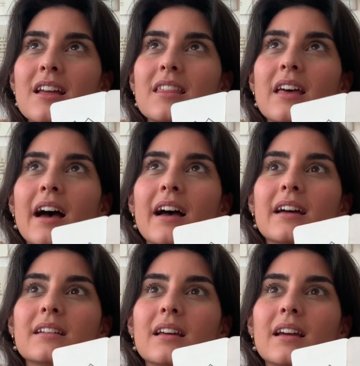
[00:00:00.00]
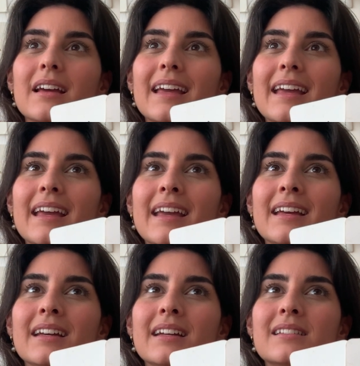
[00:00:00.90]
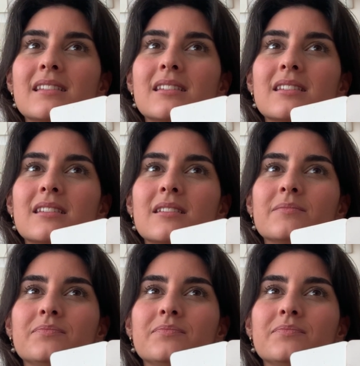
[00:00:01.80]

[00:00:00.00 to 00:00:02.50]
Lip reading: that it's